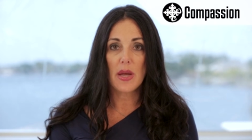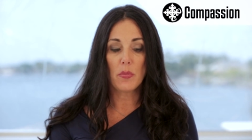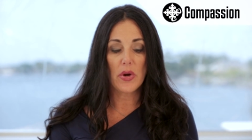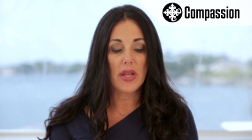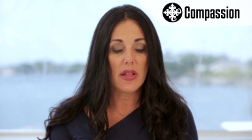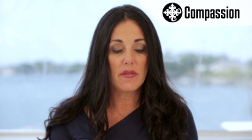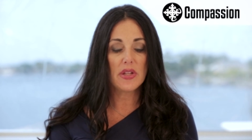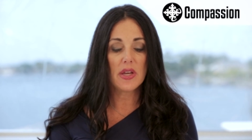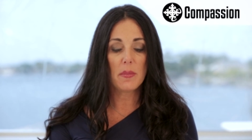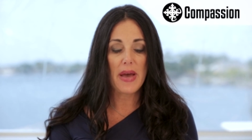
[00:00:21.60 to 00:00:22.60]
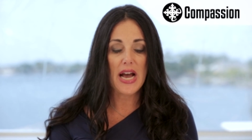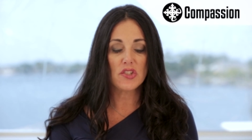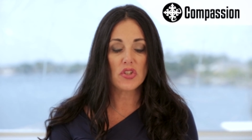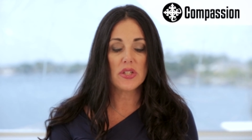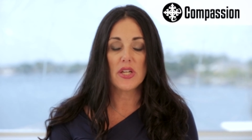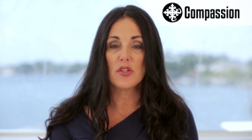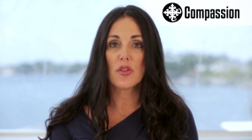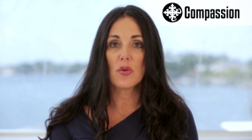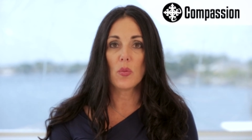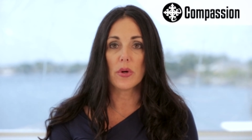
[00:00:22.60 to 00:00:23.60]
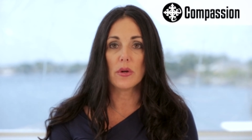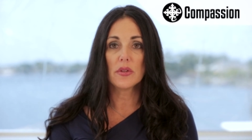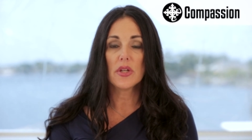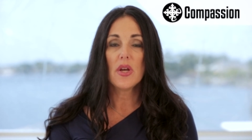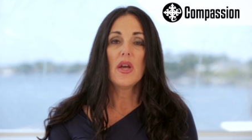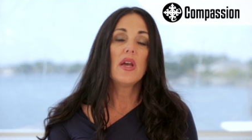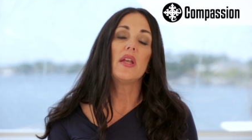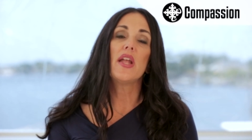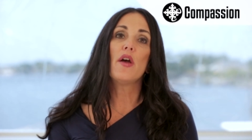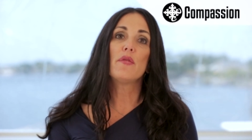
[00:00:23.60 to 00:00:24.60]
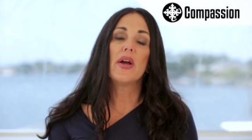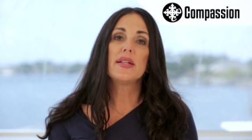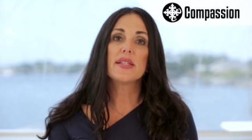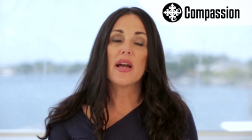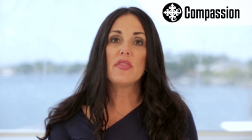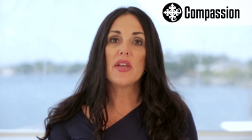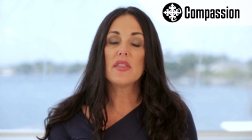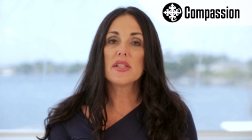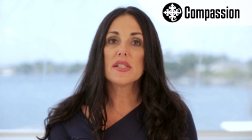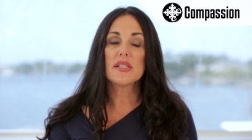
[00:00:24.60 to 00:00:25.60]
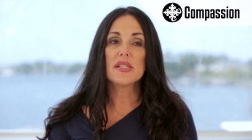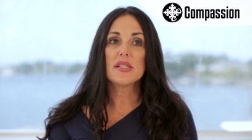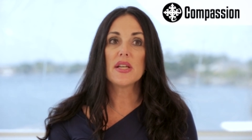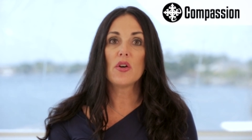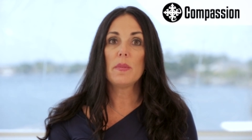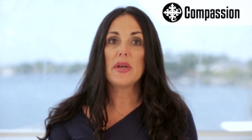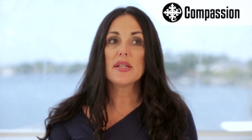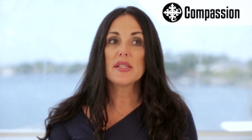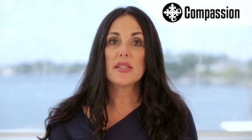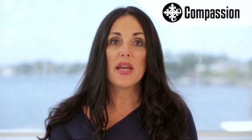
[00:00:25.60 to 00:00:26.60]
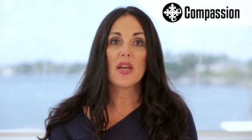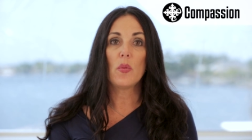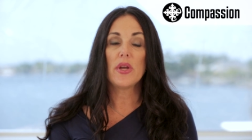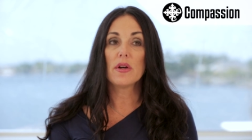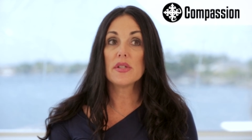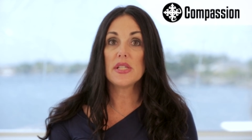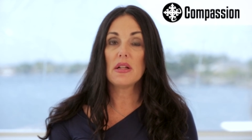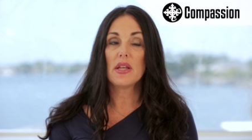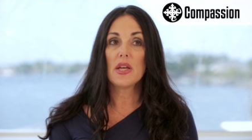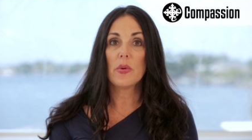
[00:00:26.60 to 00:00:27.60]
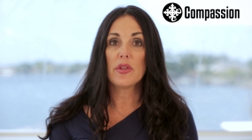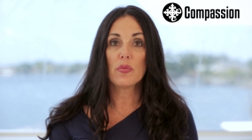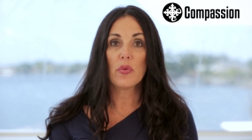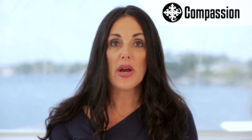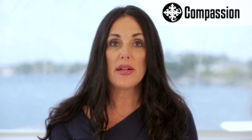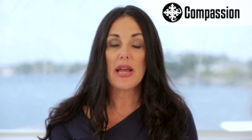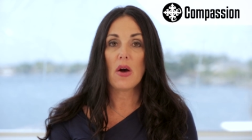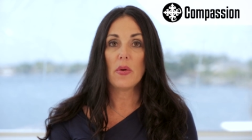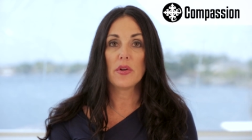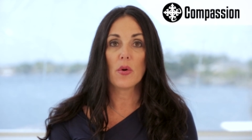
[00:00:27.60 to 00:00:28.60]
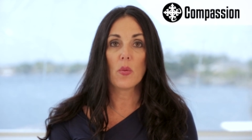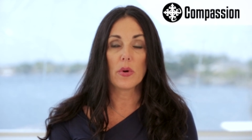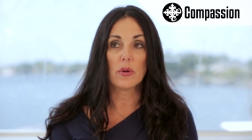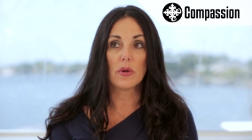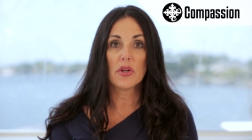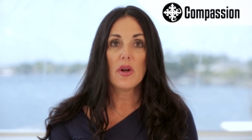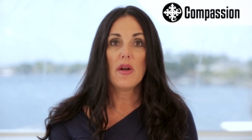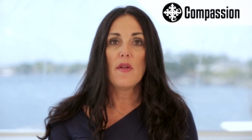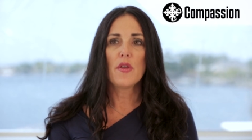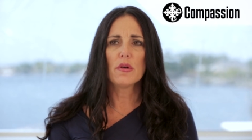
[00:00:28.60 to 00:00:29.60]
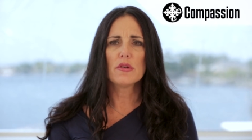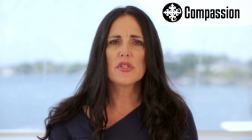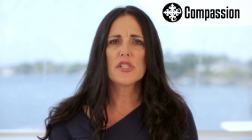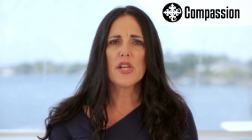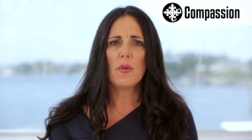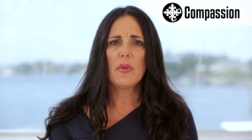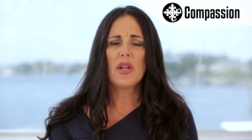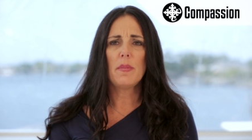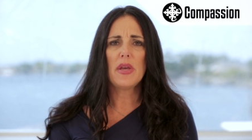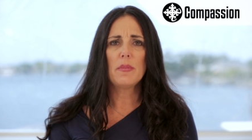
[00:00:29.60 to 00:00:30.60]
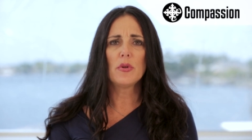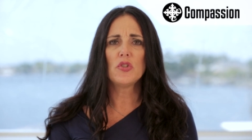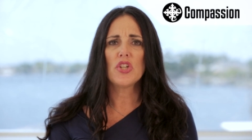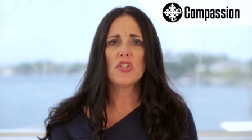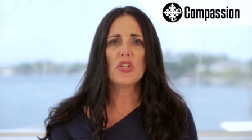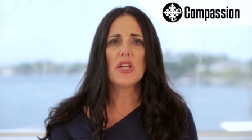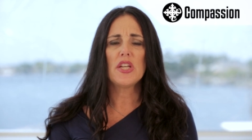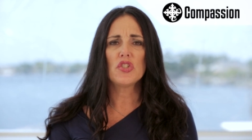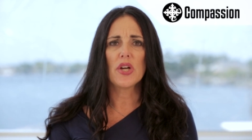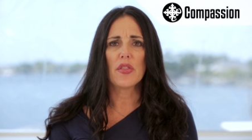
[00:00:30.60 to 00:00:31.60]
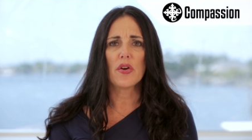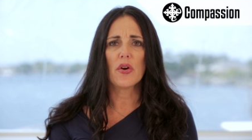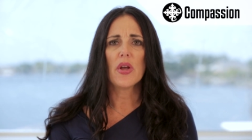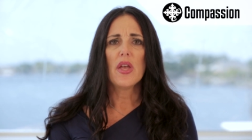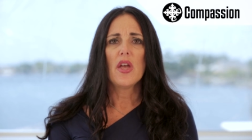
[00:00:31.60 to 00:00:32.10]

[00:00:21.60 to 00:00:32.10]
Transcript: and bring love and compassion into the world. You know, friends, I think this is the single biggest thing we are dealing with right now in our world. There are so many people judging each other,